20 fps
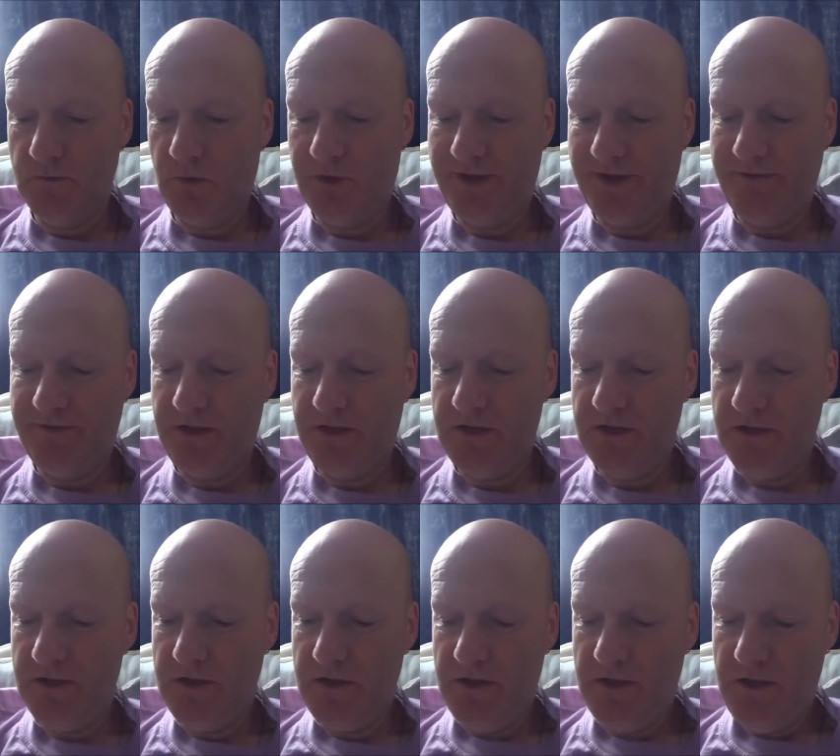and what have you.
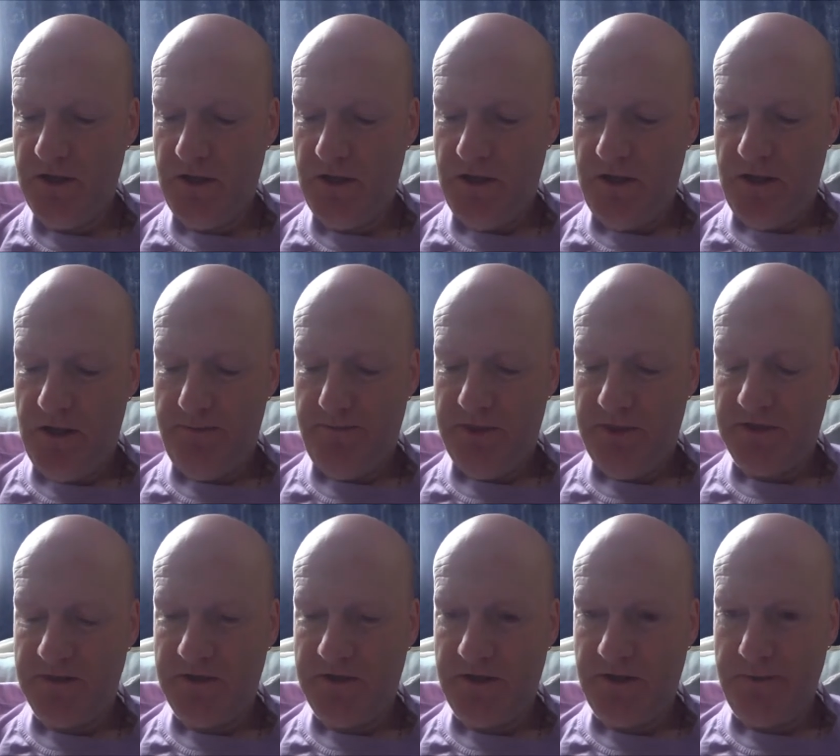
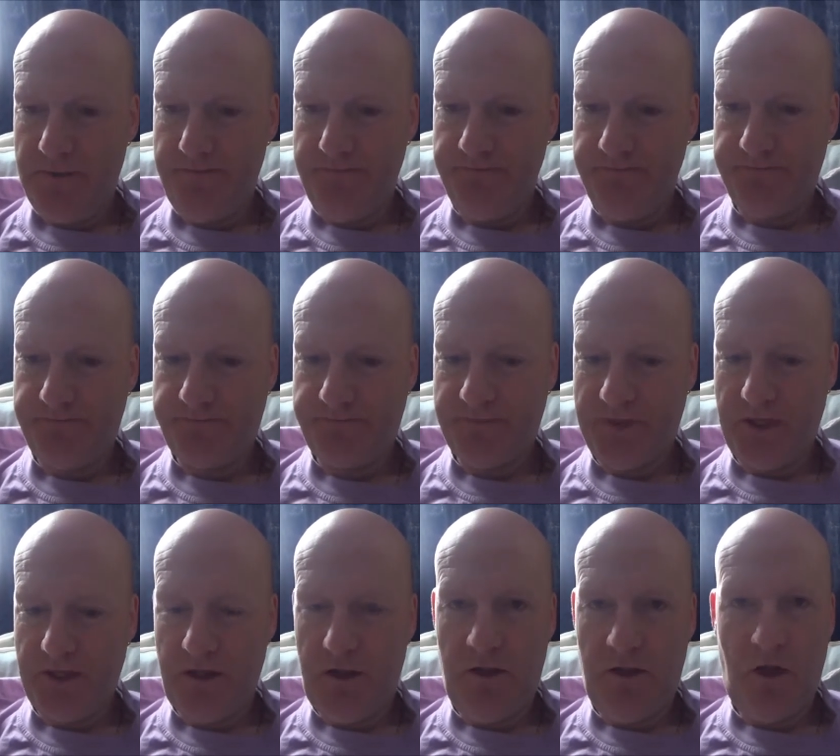But um,
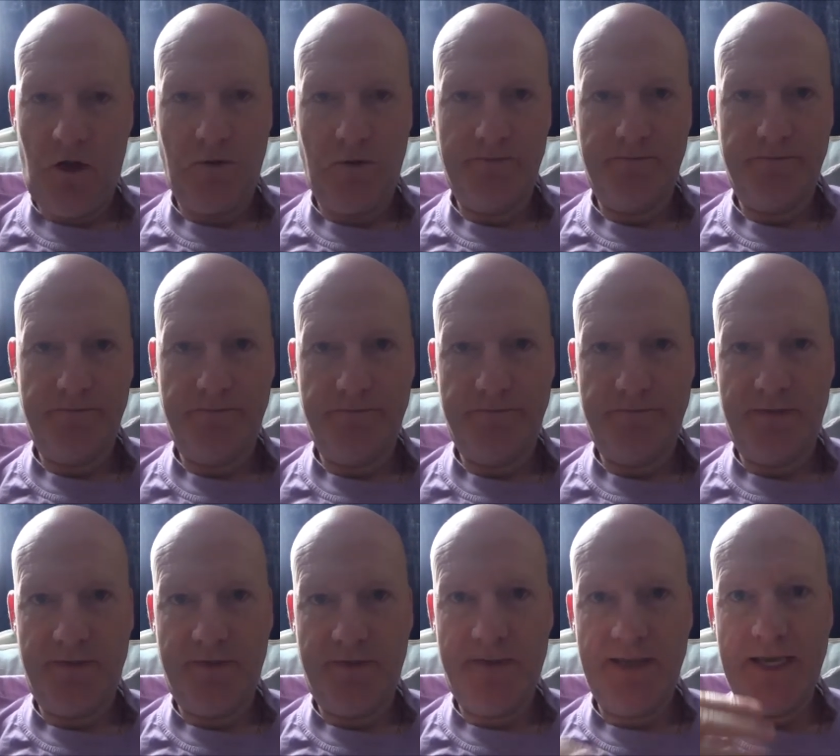a lot,
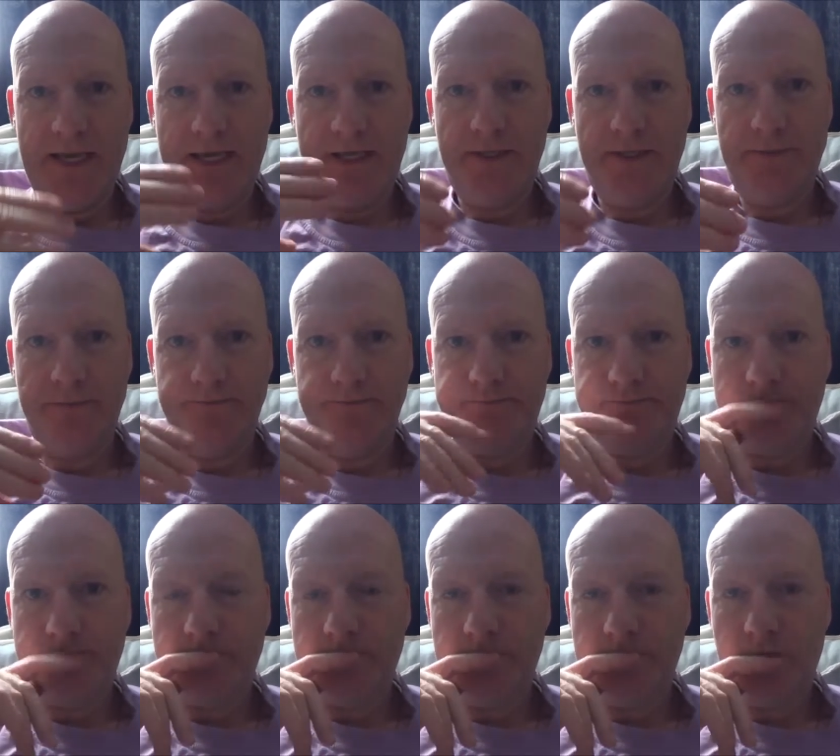I think,
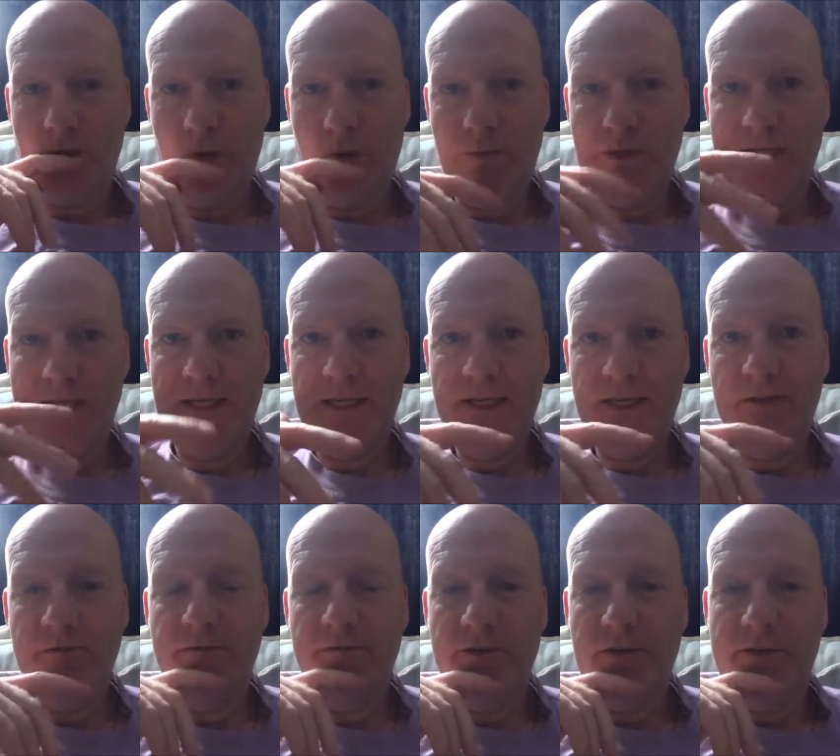or
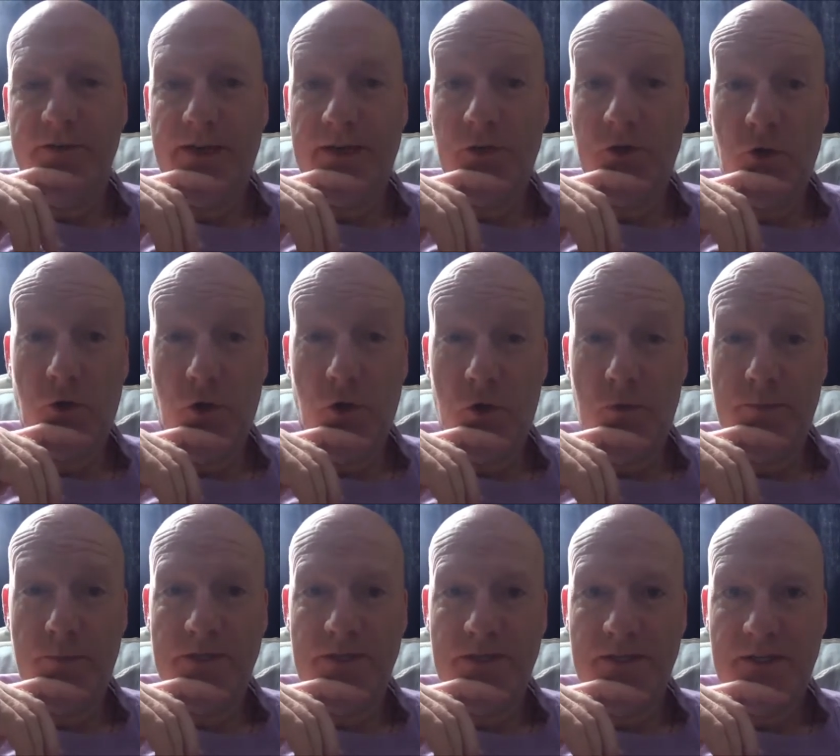believe that an
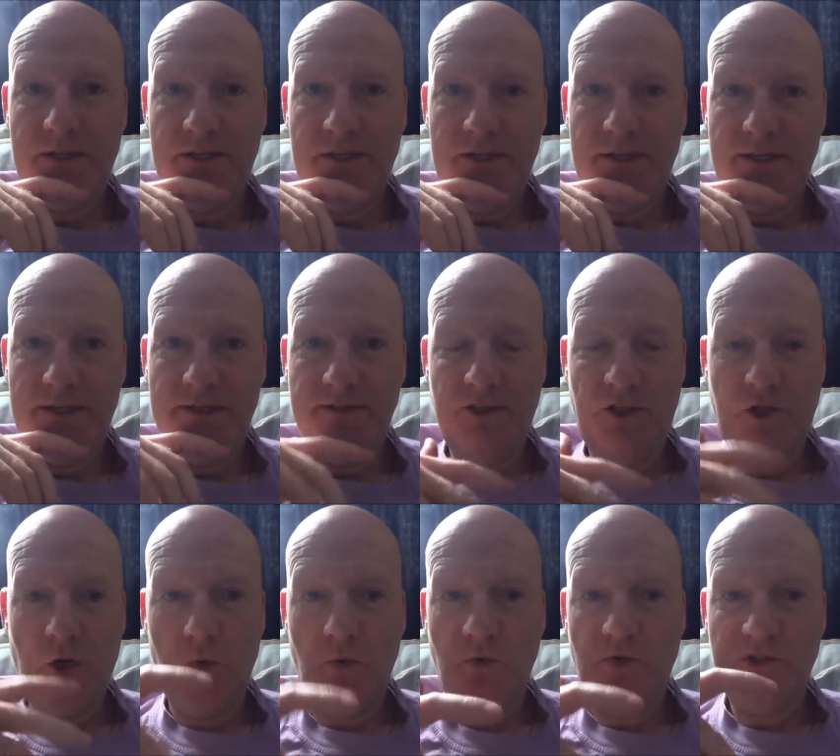orb is
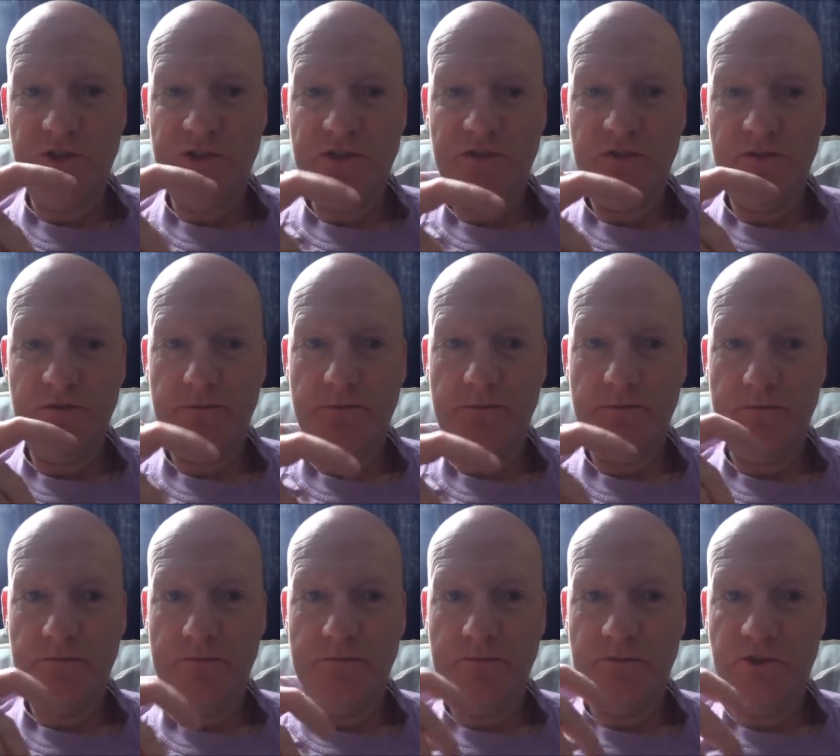a ghost
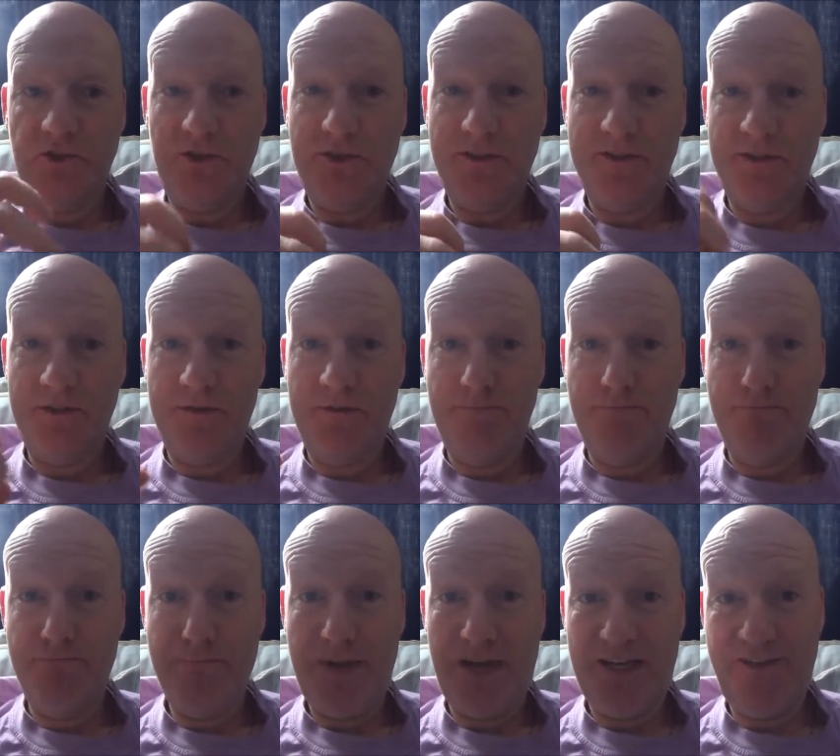trying to
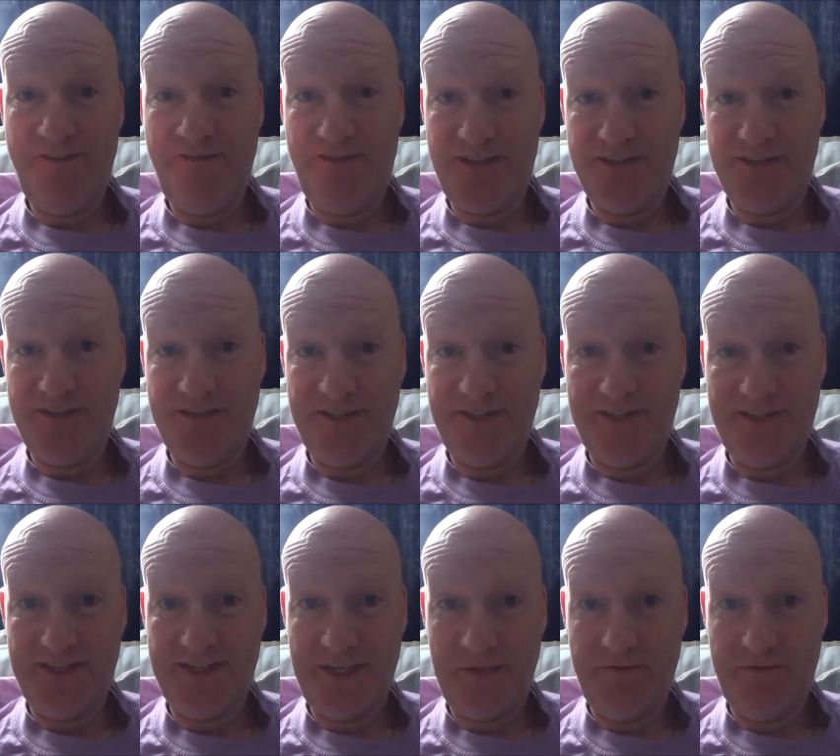manifest
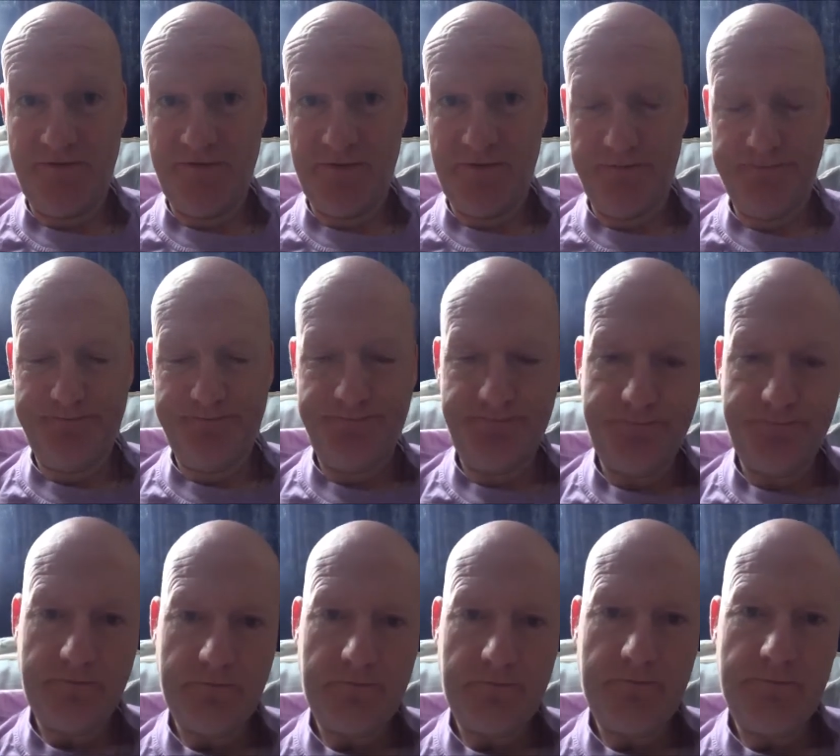itself.
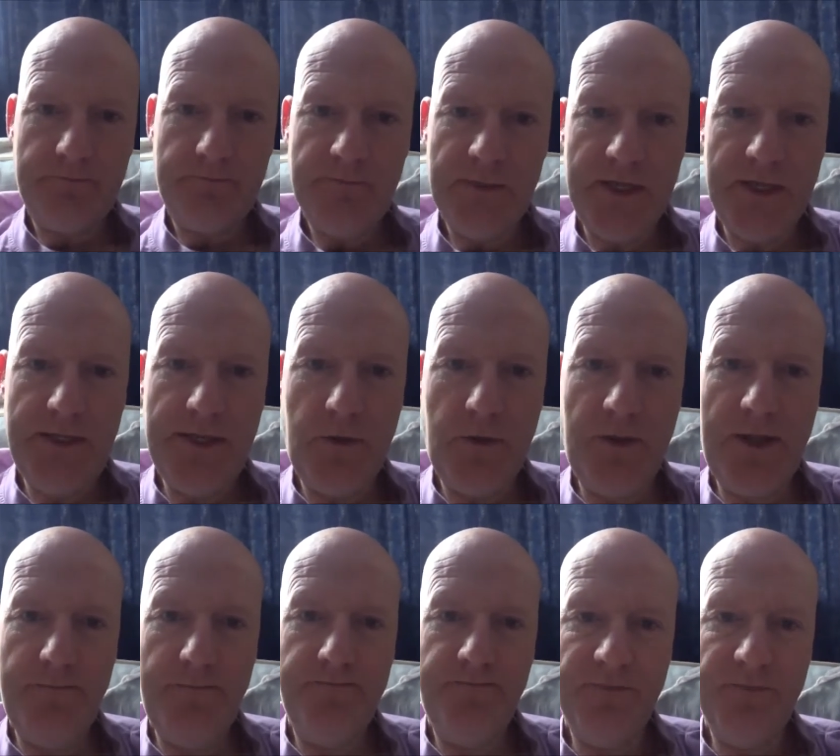
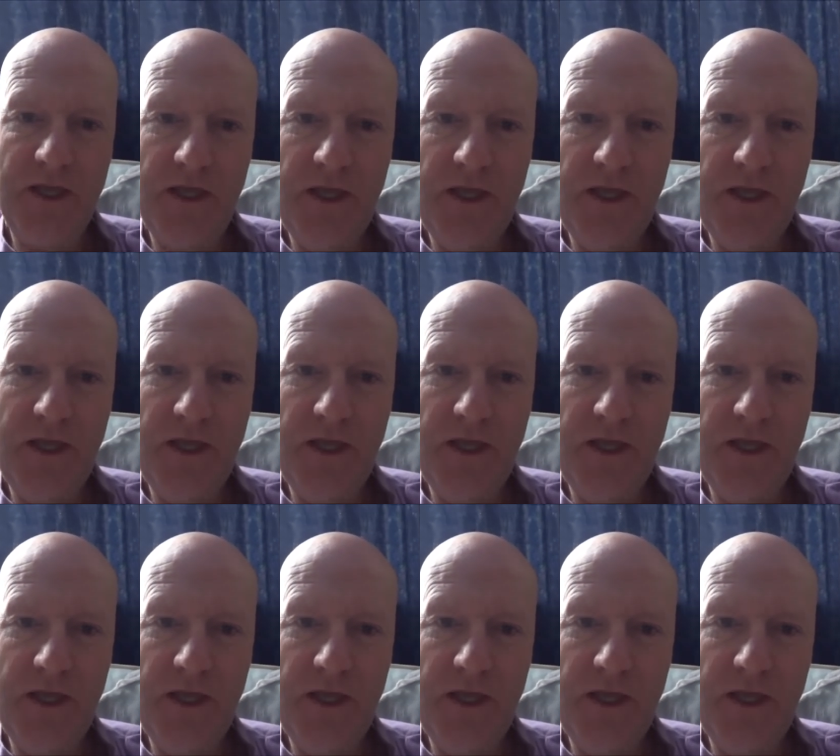Now then,